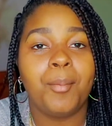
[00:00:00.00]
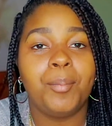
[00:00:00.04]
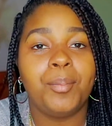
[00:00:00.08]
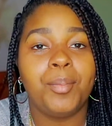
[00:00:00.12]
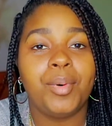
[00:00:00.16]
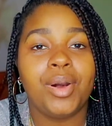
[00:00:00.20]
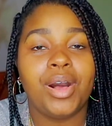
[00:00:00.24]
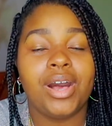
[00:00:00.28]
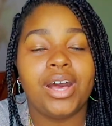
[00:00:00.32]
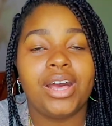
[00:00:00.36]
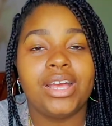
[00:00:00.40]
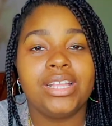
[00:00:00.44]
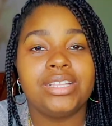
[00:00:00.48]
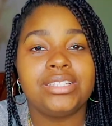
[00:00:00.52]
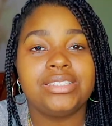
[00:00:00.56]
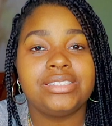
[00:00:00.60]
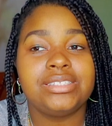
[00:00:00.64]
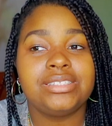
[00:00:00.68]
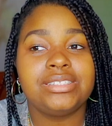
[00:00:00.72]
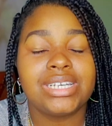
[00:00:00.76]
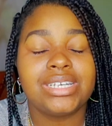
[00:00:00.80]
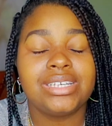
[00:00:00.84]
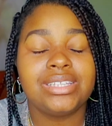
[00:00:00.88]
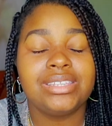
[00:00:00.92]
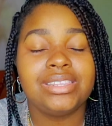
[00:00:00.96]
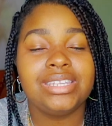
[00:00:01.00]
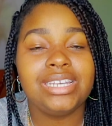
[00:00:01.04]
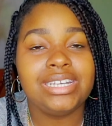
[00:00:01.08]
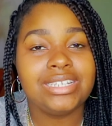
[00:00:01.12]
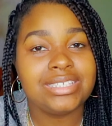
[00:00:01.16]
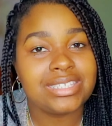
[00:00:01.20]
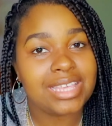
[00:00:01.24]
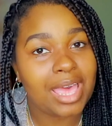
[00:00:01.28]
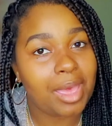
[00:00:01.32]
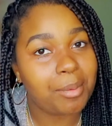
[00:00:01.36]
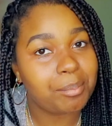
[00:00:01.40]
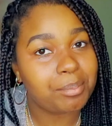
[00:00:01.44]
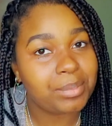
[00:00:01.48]
But
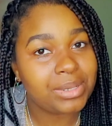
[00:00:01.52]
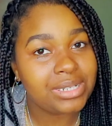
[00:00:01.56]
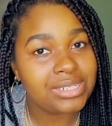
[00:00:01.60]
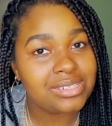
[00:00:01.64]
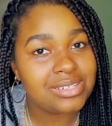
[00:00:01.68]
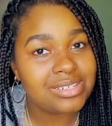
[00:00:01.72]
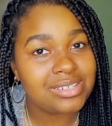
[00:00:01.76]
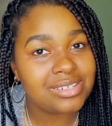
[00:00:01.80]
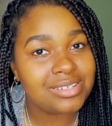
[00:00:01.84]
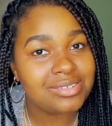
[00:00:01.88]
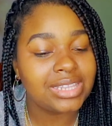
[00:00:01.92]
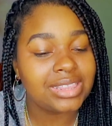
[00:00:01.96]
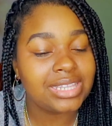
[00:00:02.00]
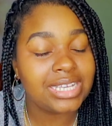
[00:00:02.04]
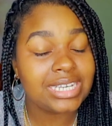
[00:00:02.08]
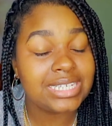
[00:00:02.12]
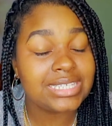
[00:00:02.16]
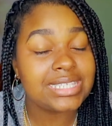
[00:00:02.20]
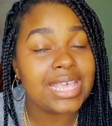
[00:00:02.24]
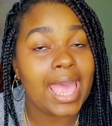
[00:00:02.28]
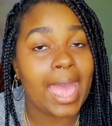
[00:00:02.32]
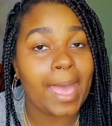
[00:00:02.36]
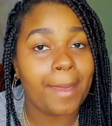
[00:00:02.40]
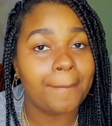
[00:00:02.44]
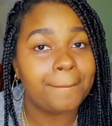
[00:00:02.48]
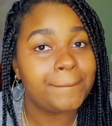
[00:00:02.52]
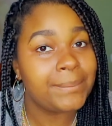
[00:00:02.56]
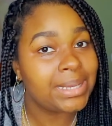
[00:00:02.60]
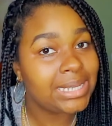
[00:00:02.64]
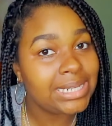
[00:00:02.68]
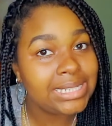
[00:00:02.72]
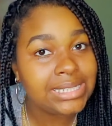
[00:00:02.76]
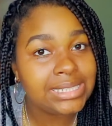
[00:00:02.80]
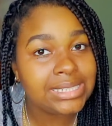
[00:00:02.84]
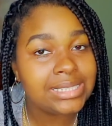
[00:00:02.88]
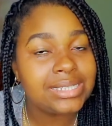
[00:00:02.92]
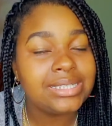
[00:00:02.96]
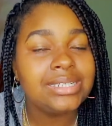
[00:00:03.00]
things happened, things
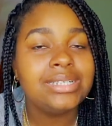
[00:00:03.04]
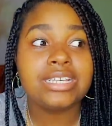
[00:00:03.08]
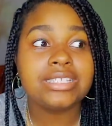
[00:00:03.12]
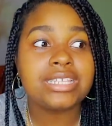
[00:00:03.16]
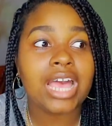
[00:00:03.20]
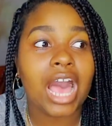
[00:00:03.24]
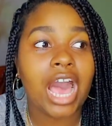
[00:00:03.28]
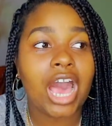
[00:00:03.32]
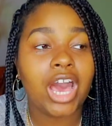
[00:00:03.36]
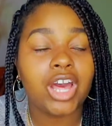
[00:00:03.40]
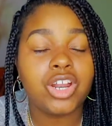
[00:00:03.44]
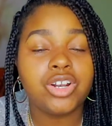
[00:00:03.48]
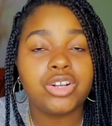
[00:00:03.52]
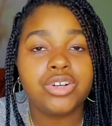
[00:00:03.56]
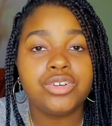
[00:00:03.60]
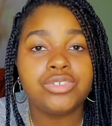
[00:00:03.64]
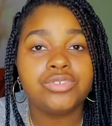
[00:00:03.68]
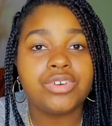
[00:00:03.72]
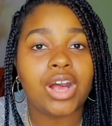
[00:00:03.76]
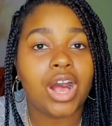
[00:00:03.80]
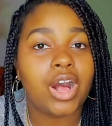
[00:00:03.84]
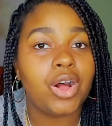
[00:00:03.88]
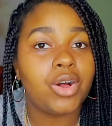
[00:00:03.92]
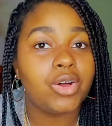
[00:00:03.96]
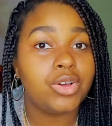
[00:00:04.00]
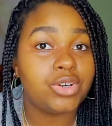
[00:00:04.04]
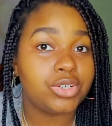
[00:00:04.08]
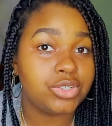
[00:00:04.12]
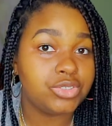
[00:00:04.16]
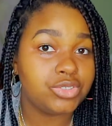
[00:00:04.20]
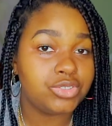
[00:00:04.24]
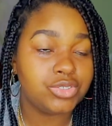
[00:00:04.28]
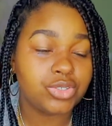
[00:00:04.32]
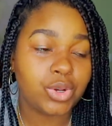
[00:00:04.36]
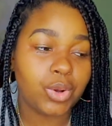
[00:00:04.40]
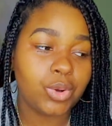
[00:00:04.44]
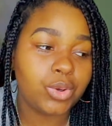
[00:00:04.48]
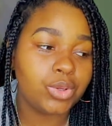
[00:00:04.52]
happen, things out of our
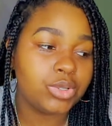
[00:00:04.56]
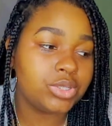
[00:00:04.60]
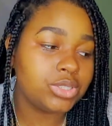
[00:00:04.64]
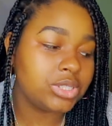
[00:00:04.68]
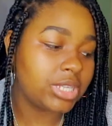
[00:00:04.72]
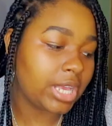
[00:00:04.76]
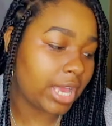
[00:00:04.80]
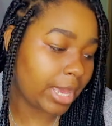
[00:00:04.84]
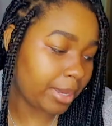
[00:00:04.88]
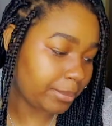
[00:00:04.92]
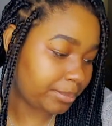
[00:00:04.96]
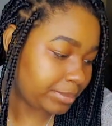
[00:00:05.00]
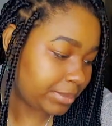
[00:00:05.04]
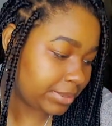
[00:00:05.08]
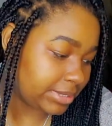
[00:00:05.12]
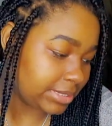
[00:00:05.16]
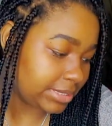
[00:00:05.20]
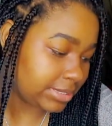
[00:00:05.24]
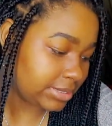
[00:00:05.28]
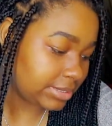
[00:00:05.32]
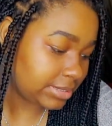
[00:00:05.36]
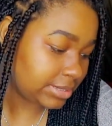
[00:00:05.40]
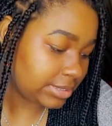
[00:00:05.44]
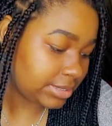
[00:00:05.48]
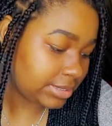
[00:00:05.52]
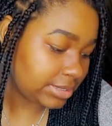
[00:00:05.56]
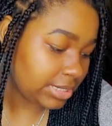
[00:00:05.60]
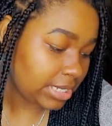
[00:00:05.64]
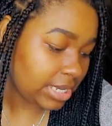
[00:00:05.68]
control happens,